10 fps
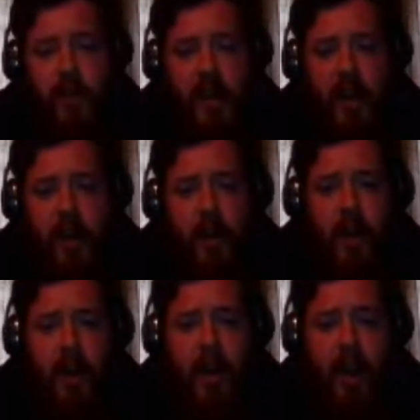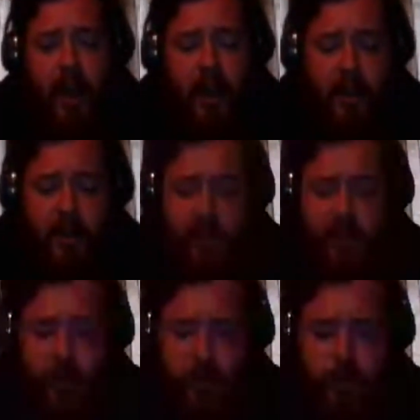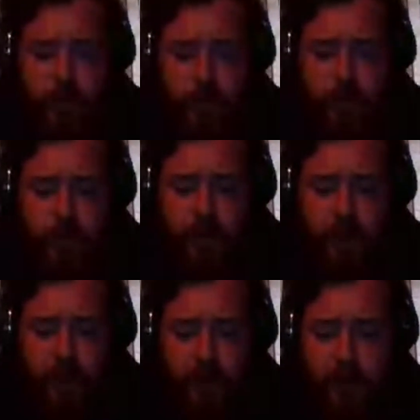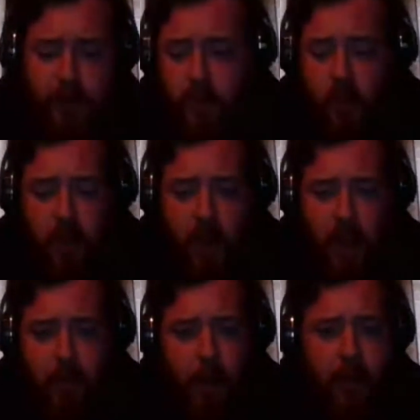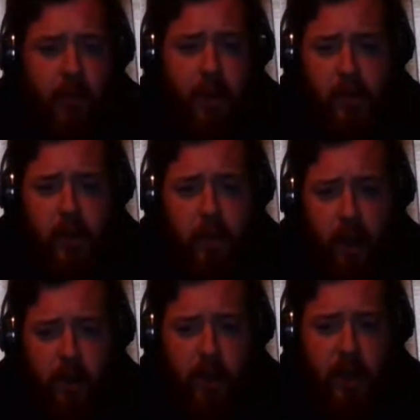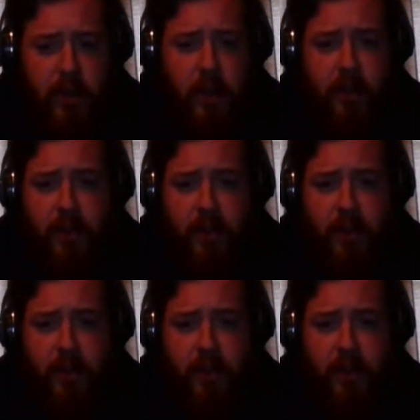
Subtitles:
what we see is you have some sort of public registry blockchain.